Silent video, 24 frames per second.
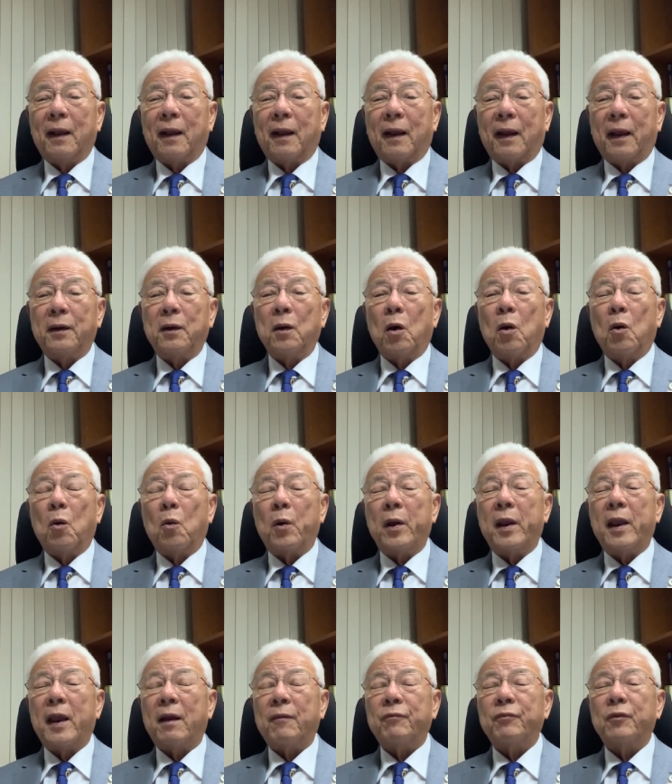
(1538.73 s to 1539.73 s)
I know
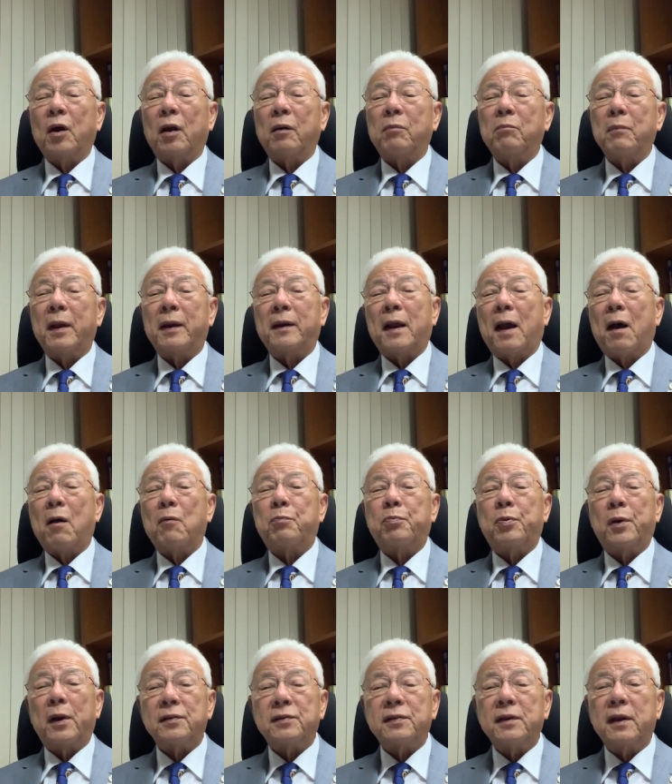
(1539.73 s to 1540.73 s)
we have not met our
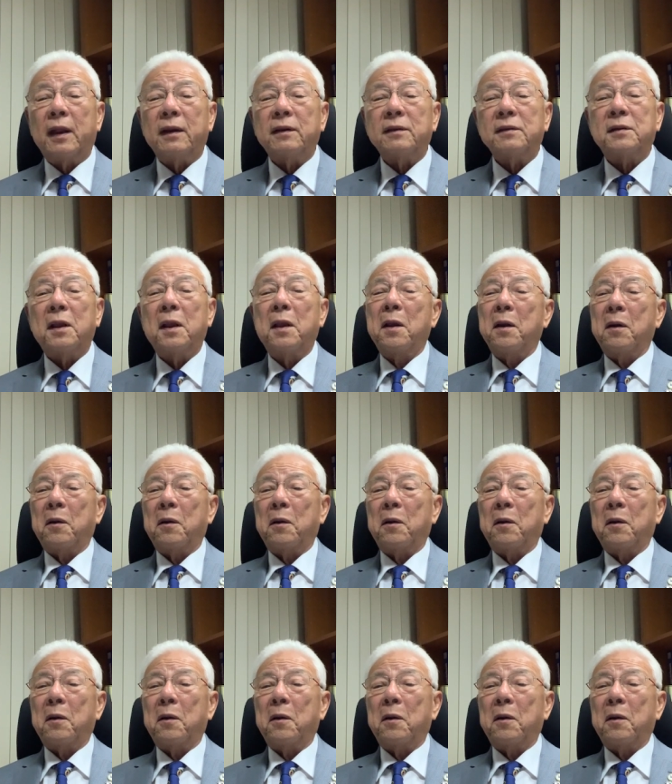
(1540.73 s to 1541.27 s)
presidents,